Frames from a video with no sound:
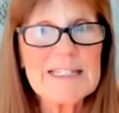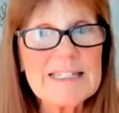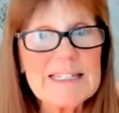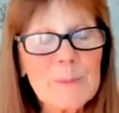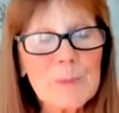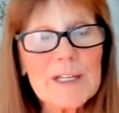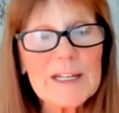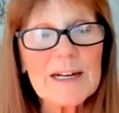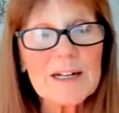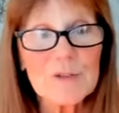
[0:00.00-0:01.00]

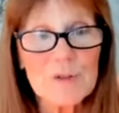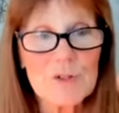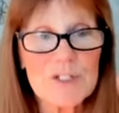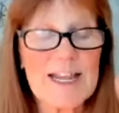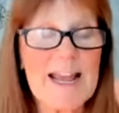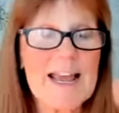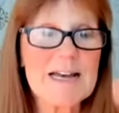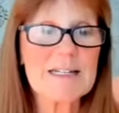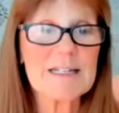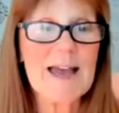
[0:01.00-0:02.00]
deeply
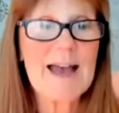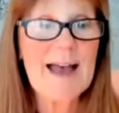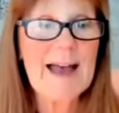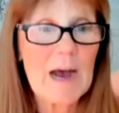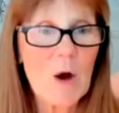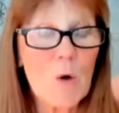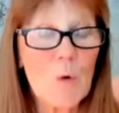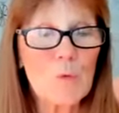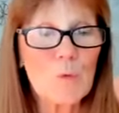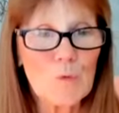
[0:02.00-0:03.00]
understand
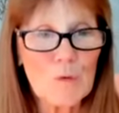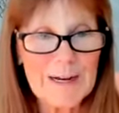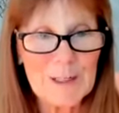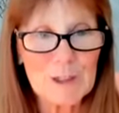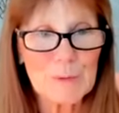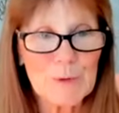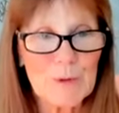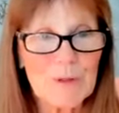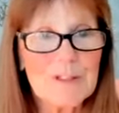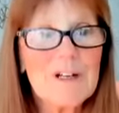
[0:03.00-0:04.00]
how
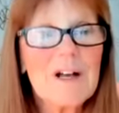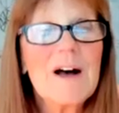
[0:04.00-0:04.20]
valuable